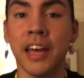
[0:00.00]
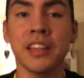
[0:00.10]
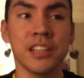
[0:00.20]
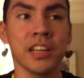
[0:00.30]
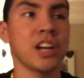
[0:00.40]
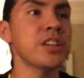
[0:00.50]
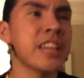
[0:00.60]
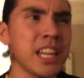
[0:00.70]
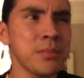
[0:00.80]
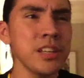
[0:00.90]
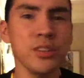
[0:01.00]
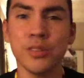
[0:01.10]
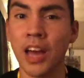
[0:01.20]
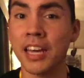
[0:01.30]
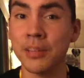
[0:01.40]
They're like, "Are you kidding me? You,
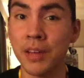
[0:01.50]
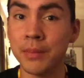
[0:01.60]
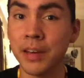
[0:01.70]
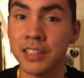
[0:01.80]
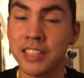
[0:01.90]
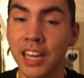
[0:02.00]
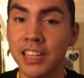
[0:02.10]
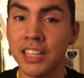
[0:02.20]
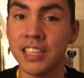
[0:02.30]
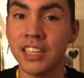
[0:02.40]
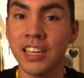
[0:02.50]
I can make my daily."